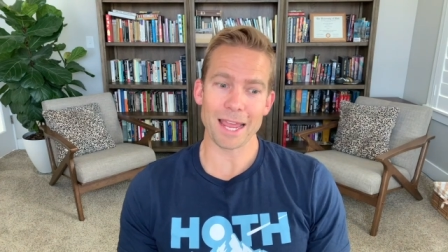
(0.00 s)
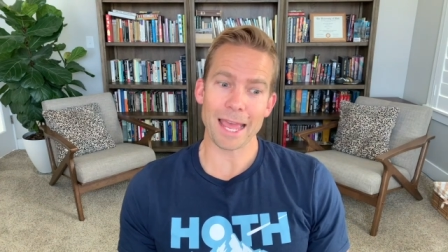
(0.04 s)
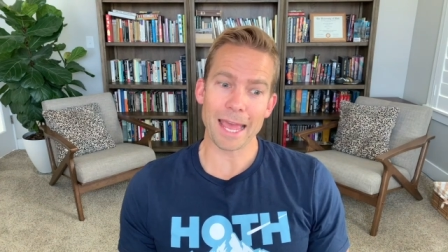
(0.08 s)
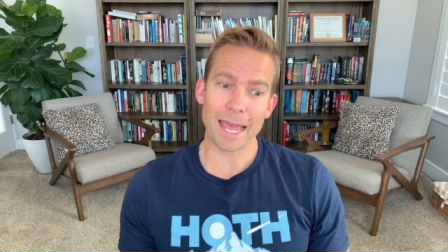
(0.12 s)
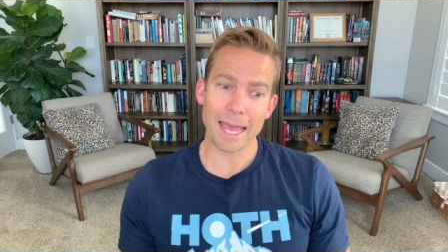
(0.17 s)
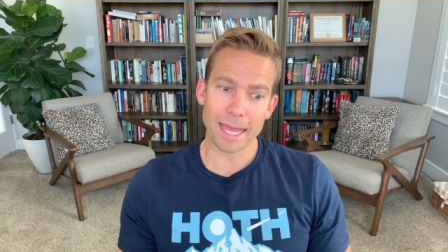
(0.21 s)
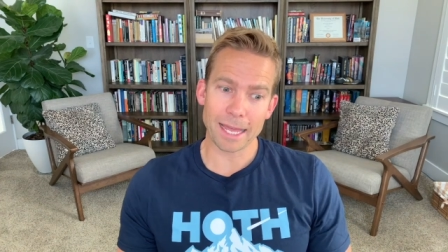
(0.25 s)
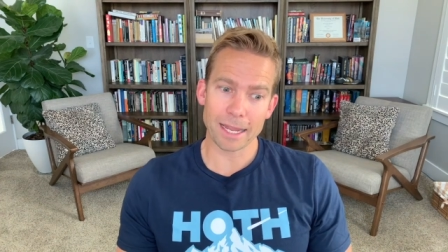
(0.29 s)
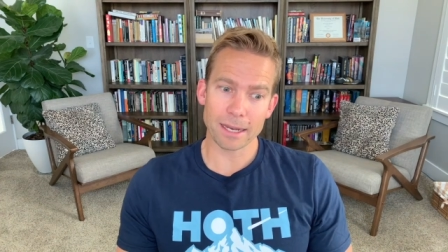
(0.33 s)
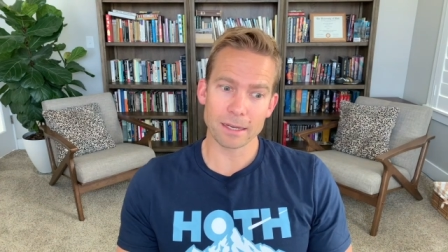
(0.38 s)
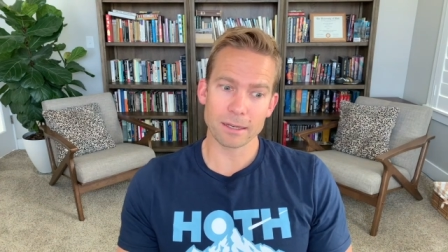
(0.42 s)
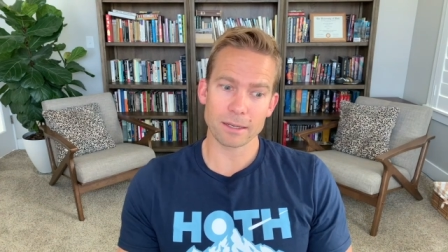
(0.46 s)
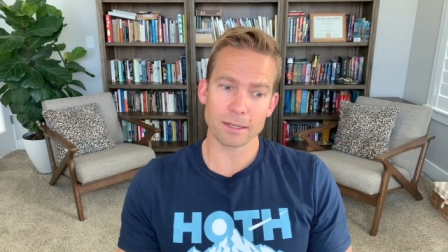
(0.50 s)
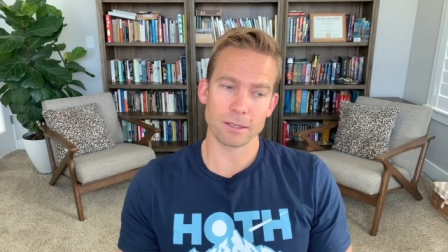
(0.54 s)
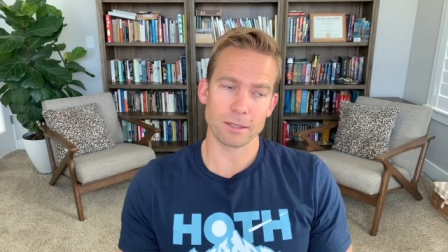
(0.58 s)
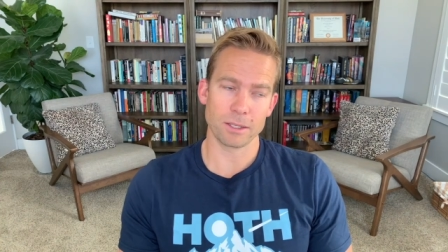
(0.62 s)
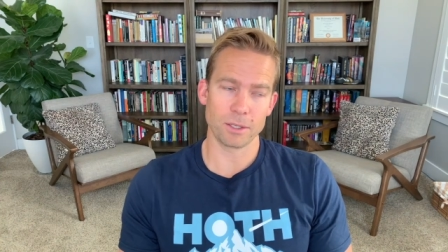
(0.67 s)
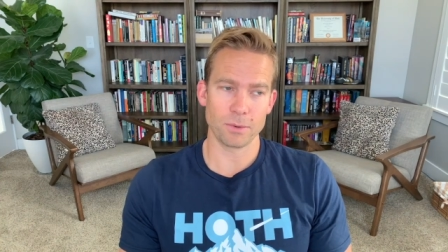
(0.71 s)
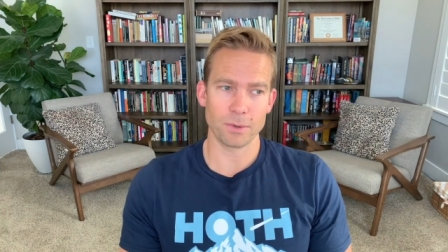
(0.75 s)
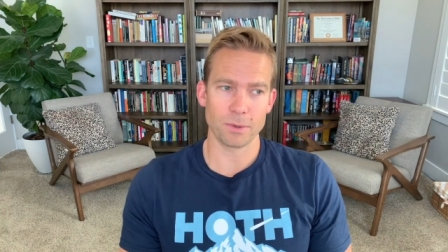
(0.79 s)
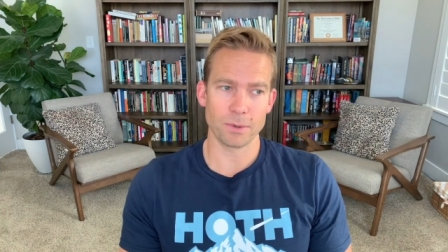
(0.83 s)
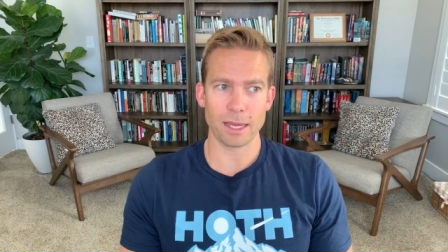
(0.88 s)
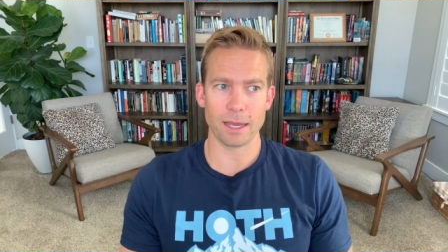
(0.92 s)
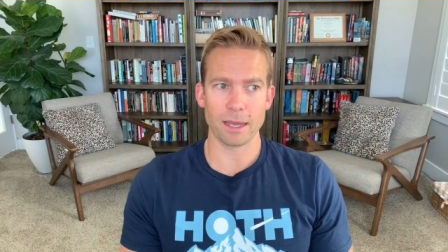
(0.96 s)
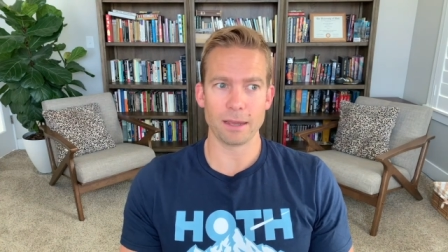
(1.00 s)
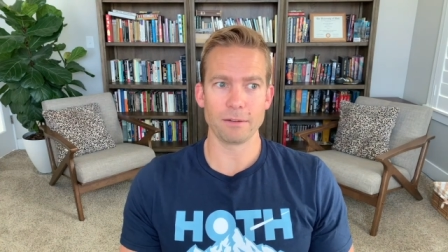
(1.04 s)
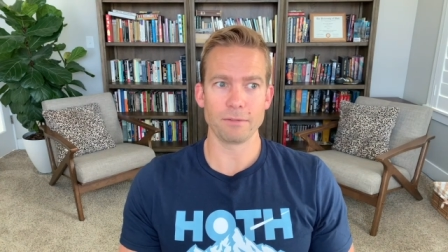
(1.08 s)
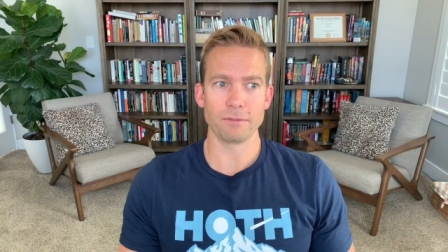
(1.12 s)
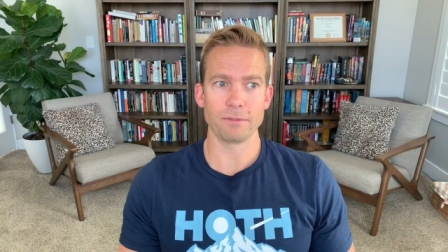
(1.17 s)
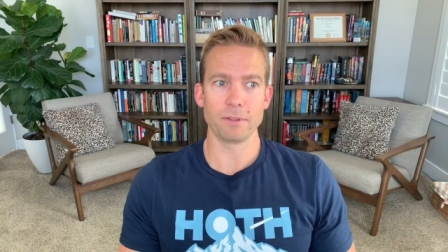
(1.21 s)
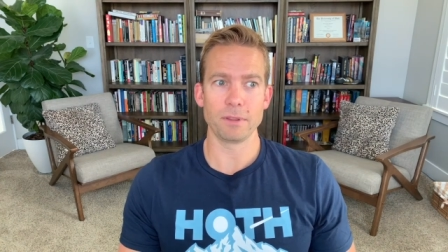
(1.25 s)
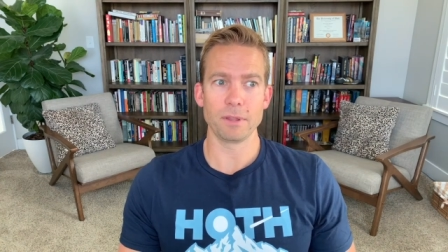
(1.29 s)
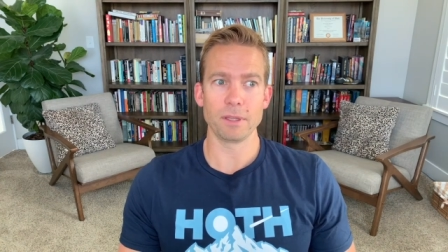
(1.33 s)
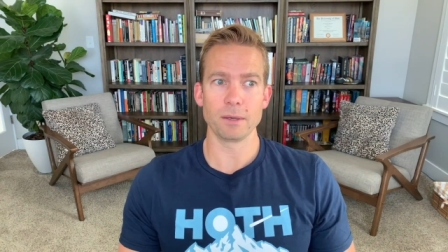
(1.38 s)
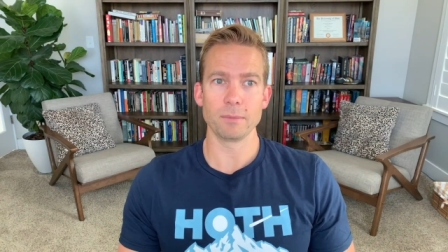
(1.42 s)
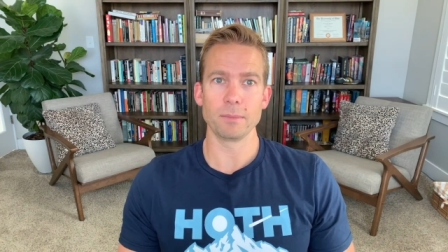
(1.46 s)
and you would
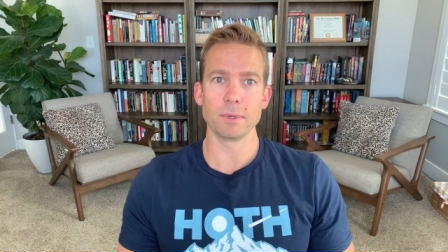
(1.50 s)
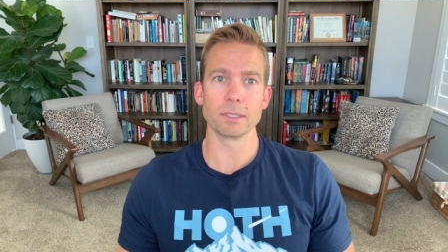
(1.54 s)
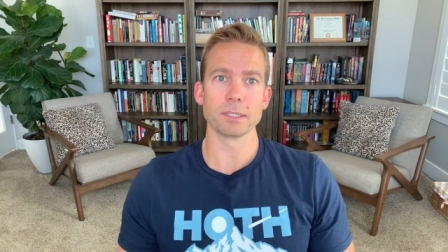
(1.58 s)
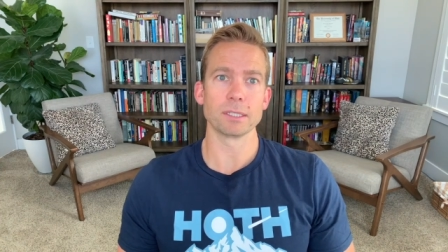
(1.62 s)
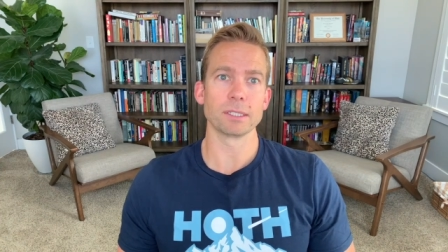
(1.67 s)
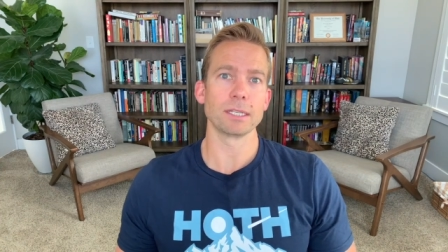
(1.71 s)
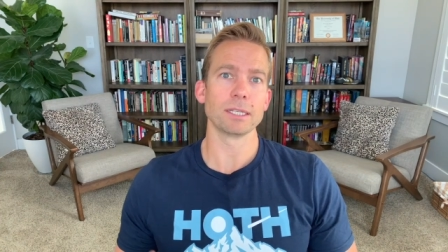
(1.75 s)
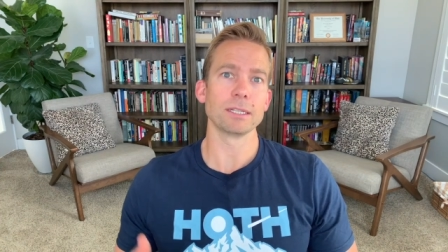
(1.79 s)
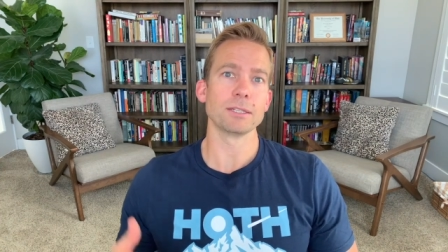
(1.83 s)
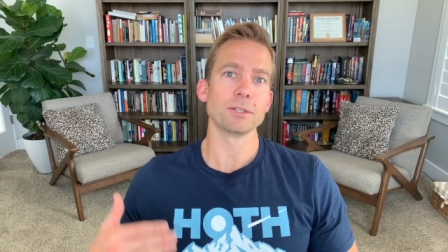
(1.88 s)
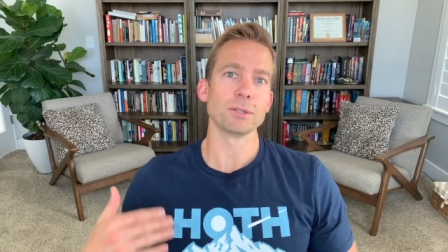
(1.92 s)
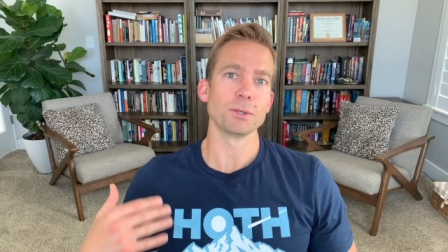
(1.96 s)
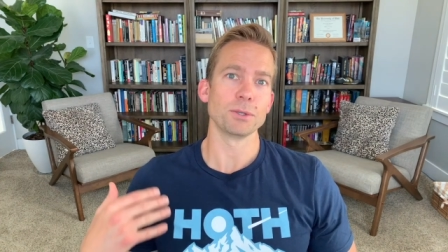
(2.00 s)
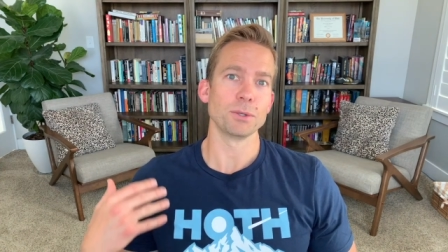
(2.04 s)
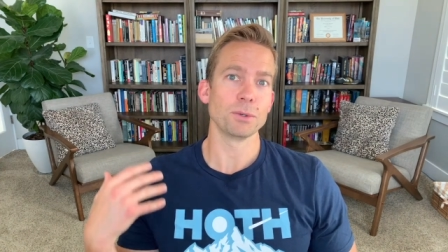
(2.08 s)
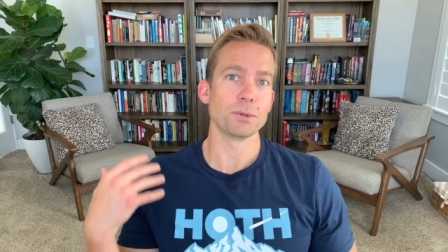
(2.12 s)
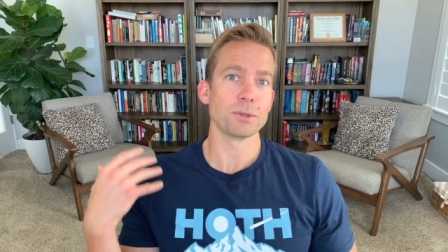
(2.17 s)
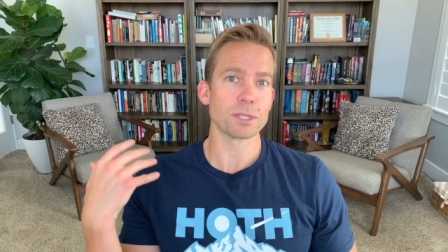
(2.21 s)
have the ability to